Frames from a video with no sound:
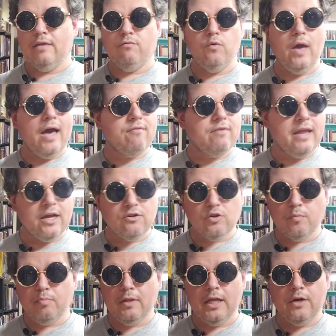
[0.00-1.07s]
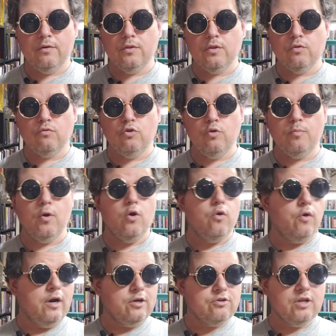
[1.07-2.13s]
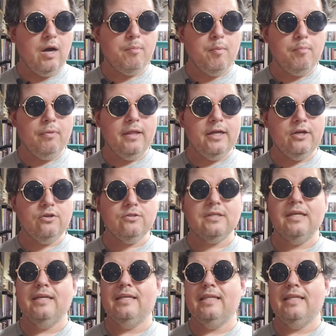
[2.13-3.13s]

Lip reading: If you have an extra player in the group or an extra couple players,